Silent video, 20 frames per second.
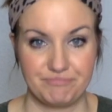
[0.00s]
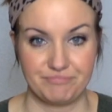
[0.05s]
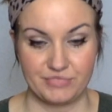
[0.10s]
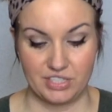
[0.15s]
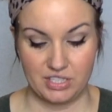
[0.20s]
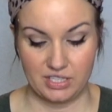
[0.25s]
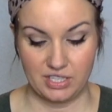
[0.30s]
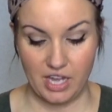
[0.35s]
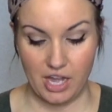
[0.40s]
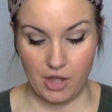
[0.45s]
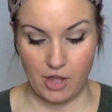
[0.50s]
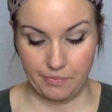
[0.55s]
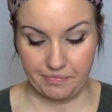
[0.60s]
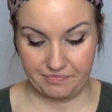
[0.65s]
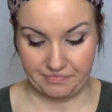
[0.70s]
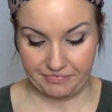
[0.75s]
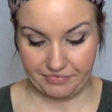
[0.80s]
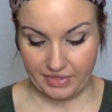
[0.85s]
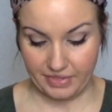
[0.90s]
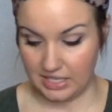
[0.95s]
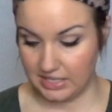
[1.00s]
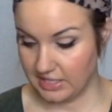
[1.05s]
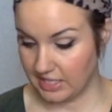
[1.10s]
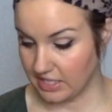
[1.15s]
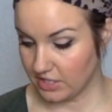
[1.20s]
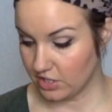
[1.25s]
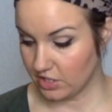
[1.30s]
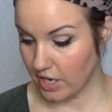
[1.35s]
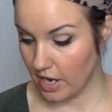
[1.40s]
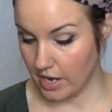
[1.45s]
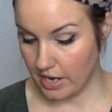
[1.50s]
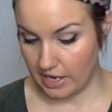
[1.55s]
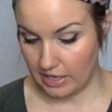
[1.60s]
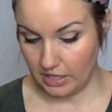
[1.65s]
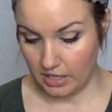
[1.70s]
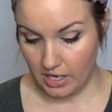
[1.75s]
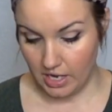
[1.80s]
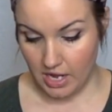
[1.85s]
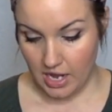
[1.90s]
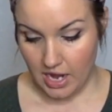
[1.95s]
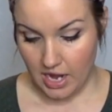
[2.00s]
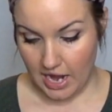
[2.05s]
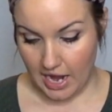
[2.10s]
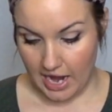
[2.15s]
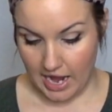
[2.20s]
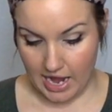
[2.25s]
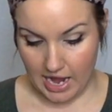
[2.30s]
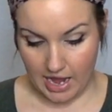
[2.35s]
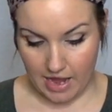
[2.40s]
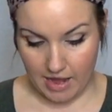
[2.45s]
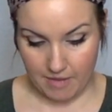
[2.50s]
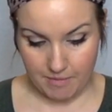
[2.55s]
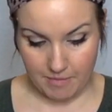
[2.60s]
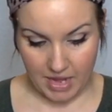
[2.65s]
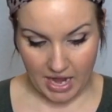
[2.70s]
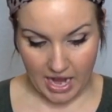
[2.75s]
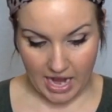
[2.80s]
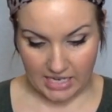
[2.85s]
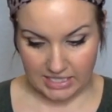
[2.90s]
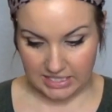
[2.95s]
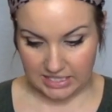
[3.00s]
So, let's get started. I